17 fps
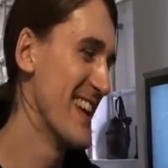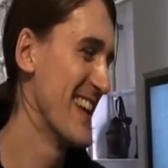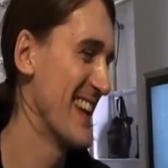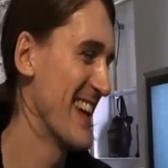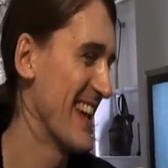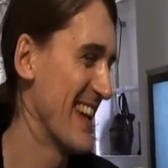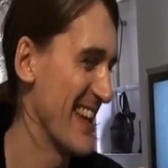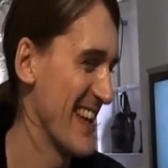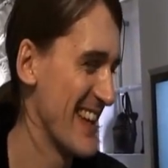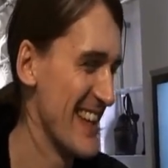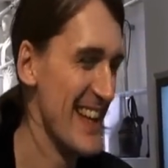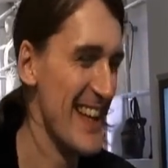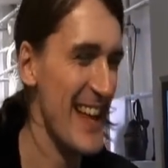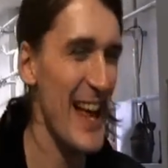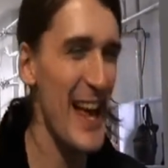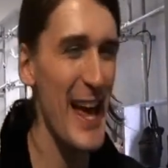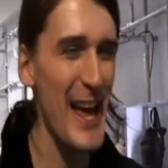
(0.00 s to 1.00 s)

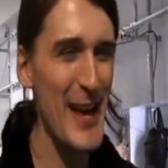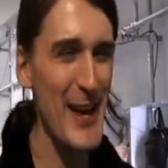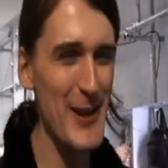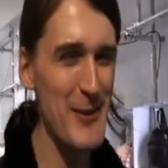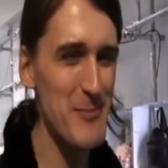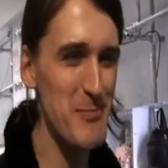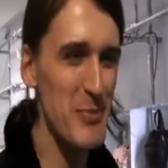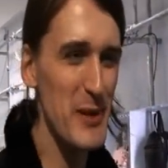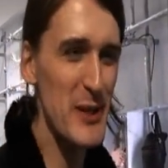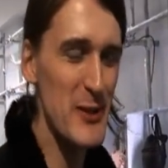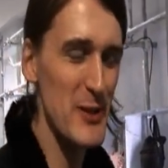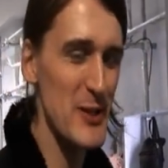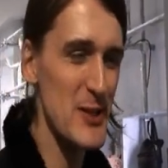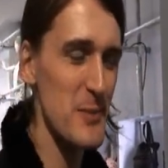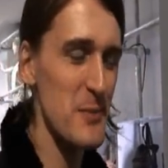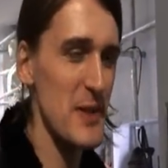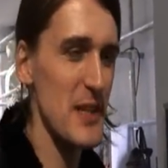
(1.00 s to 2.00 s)
But
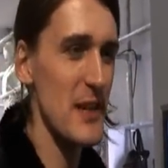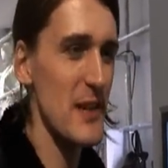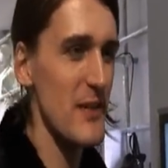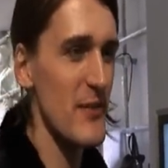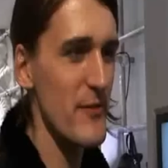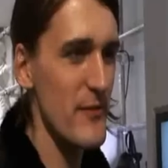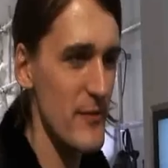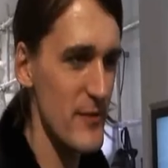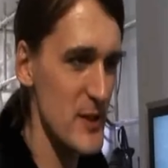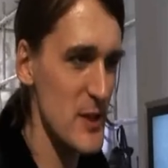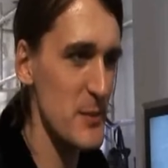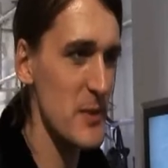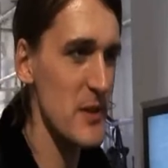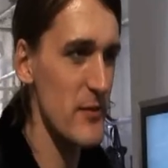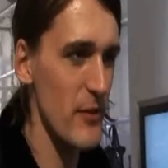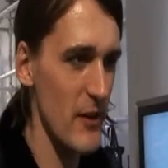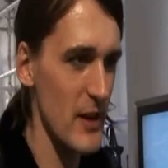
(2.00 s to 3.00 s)
something
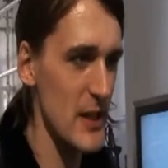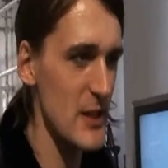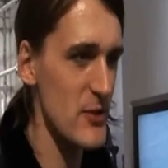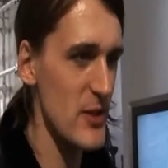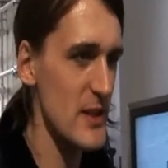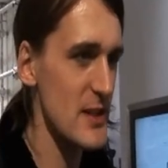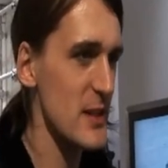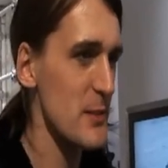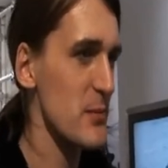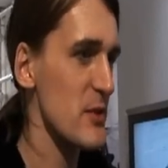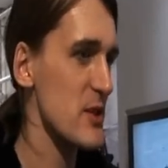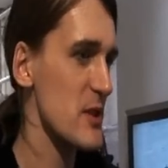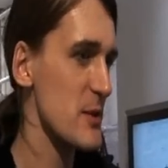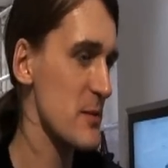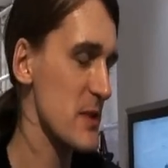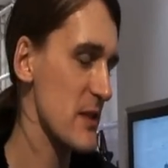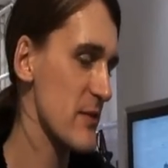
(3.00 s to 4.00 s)
very interesting, but
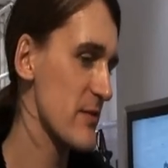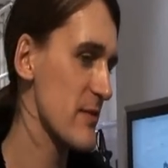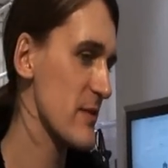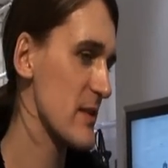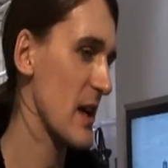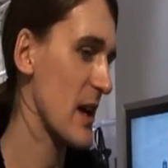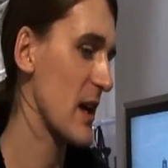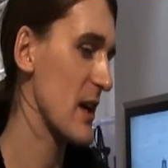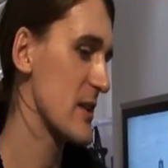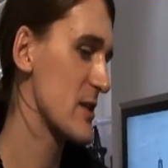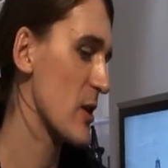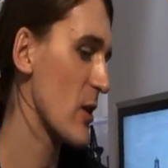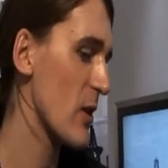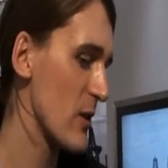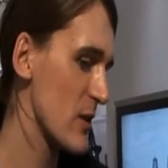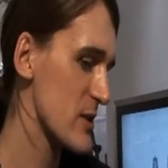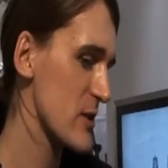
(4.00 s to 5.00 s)
something that has
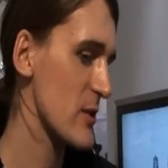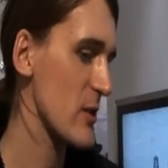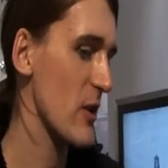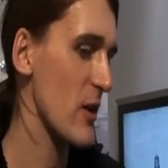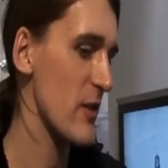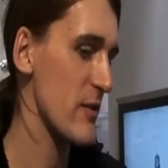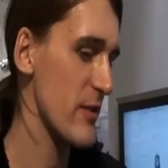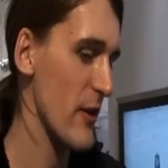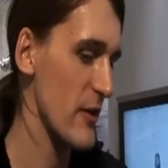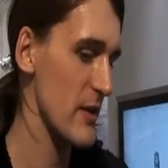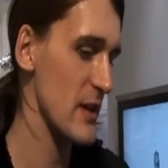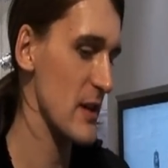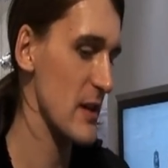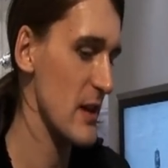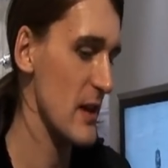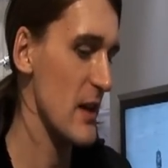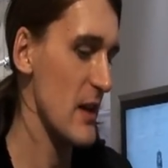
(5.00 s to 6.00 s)
also got a very